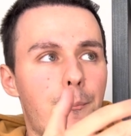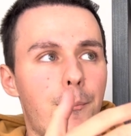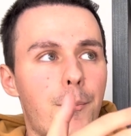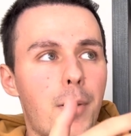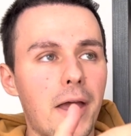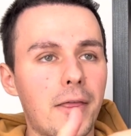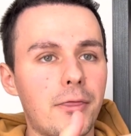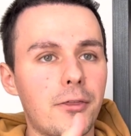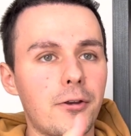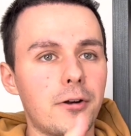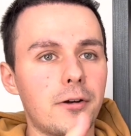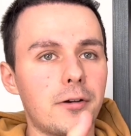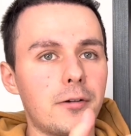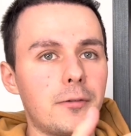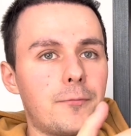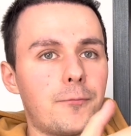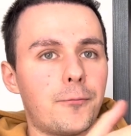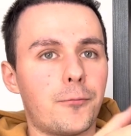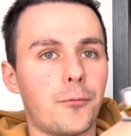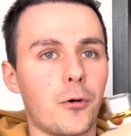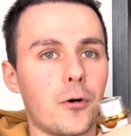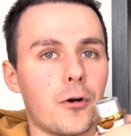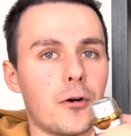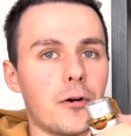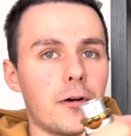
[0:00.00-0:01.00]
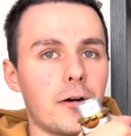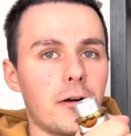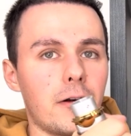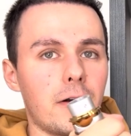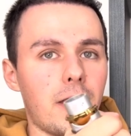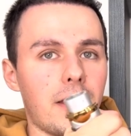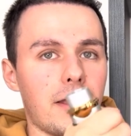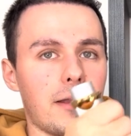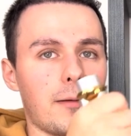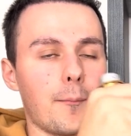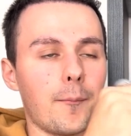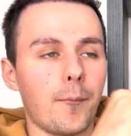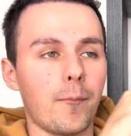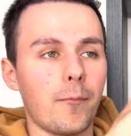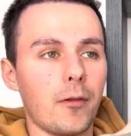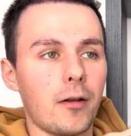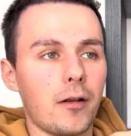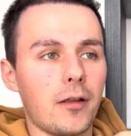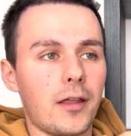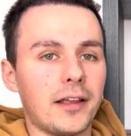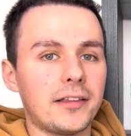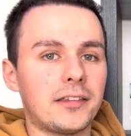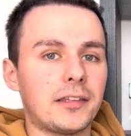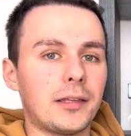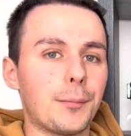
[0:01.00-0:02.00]
better for like
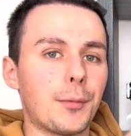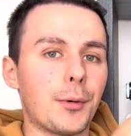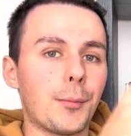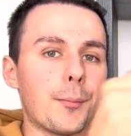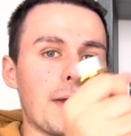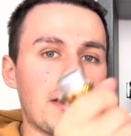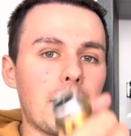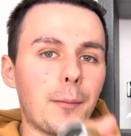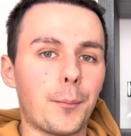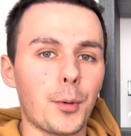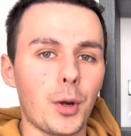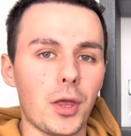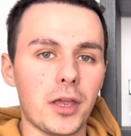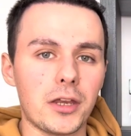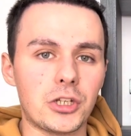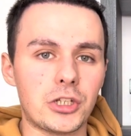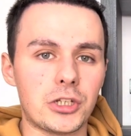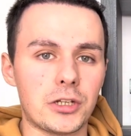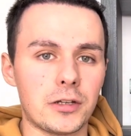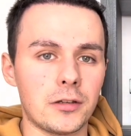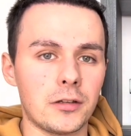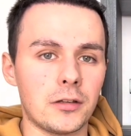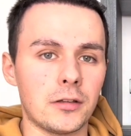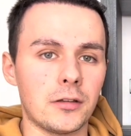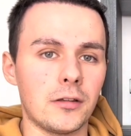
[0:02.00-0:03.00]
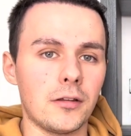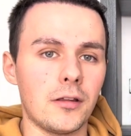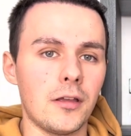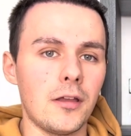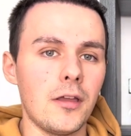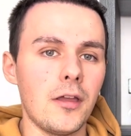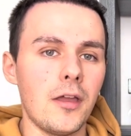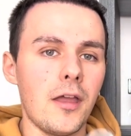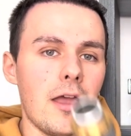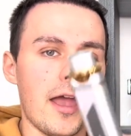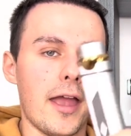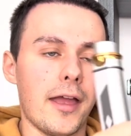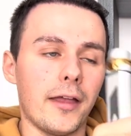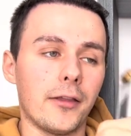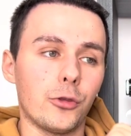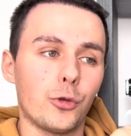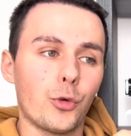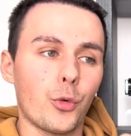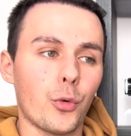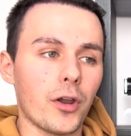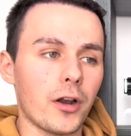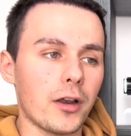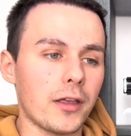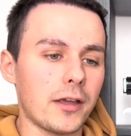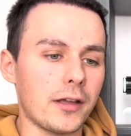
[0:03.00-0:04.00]
lightsaber manipulation and
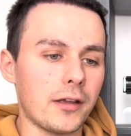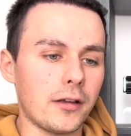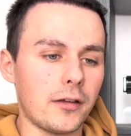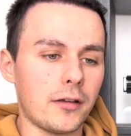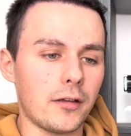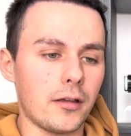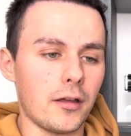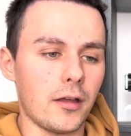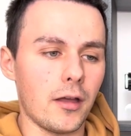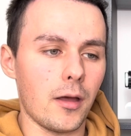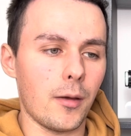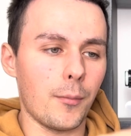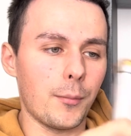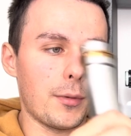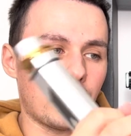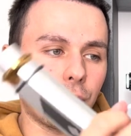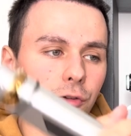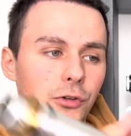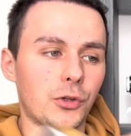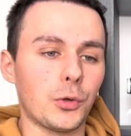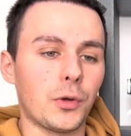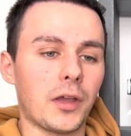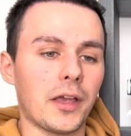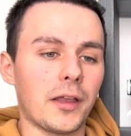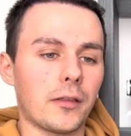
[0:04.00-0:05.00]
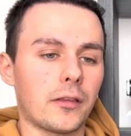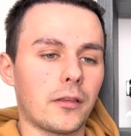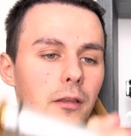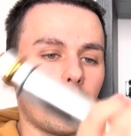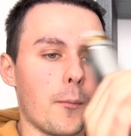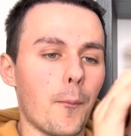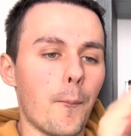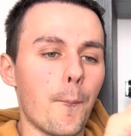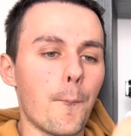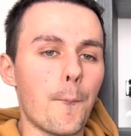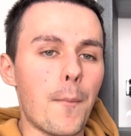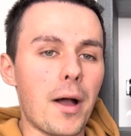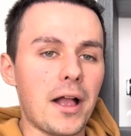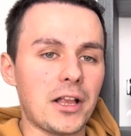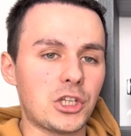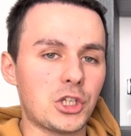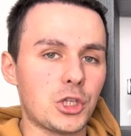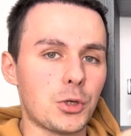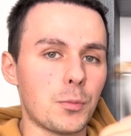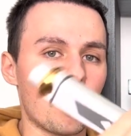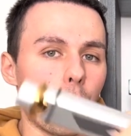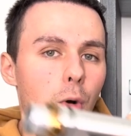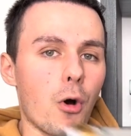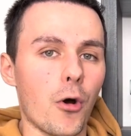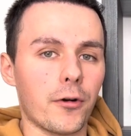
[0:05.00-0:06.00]
dueling, because you get
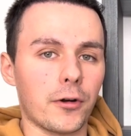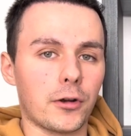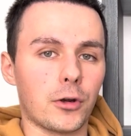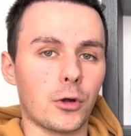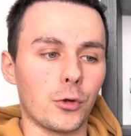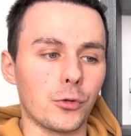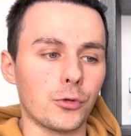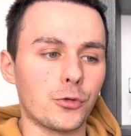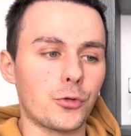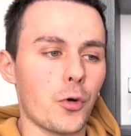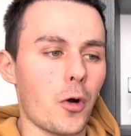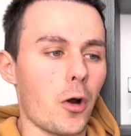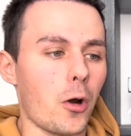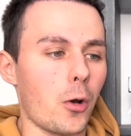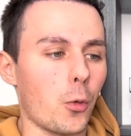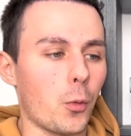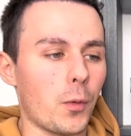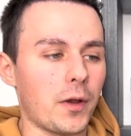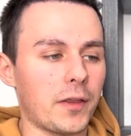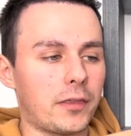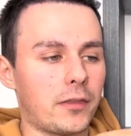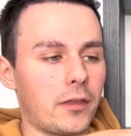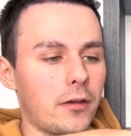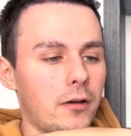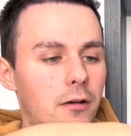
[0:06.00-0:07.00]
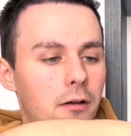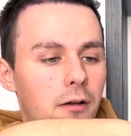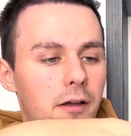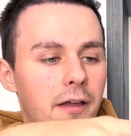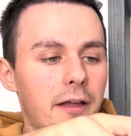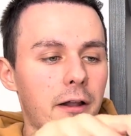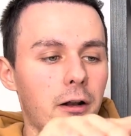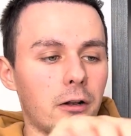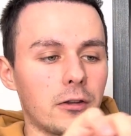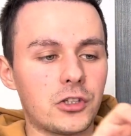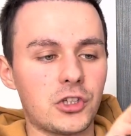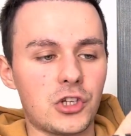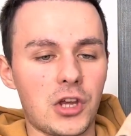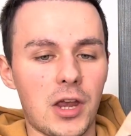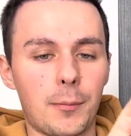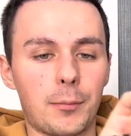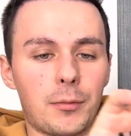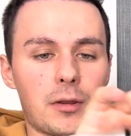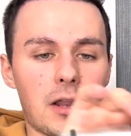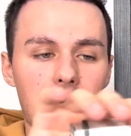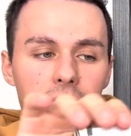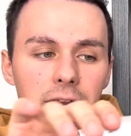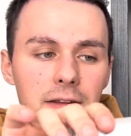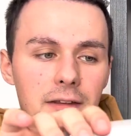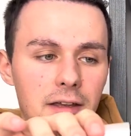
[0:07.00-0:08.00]
much more control with the hilt shaped
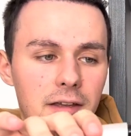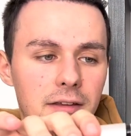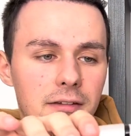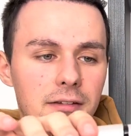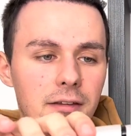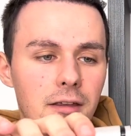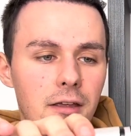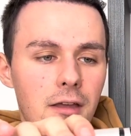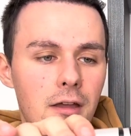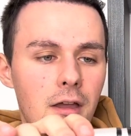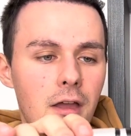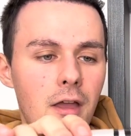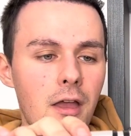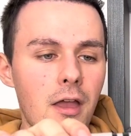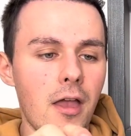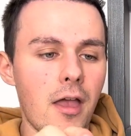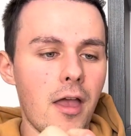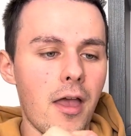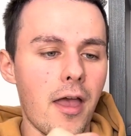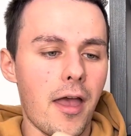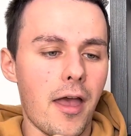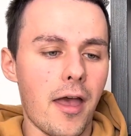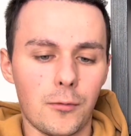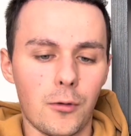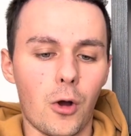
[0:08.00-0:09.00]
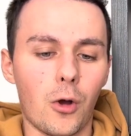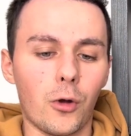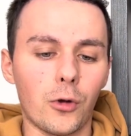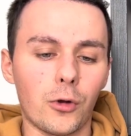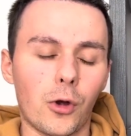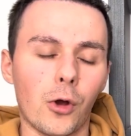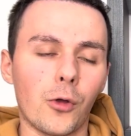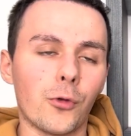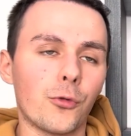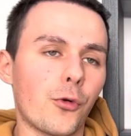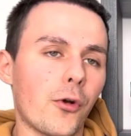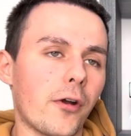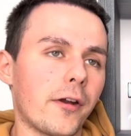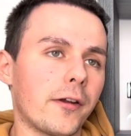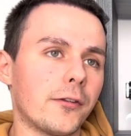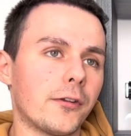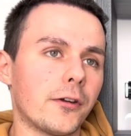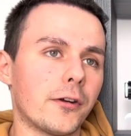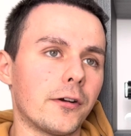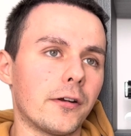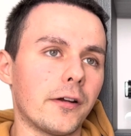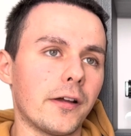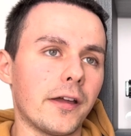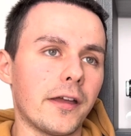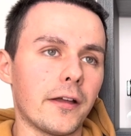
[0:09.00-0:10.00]
like this. On contrary,
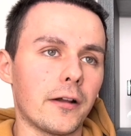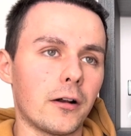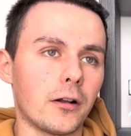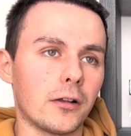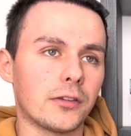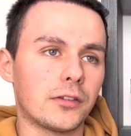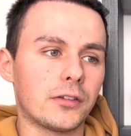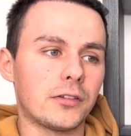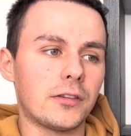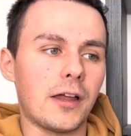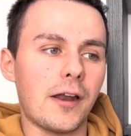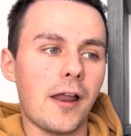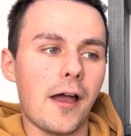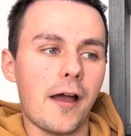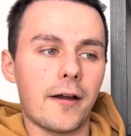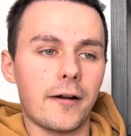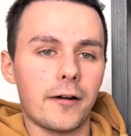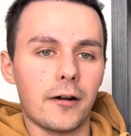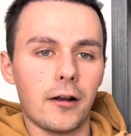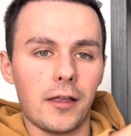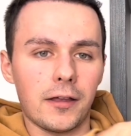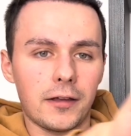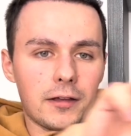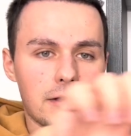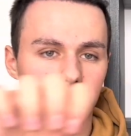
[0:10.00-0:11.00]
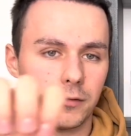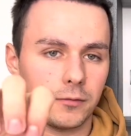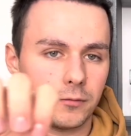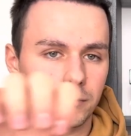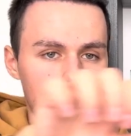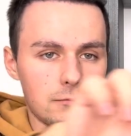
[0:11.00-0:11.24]
the hilts that are like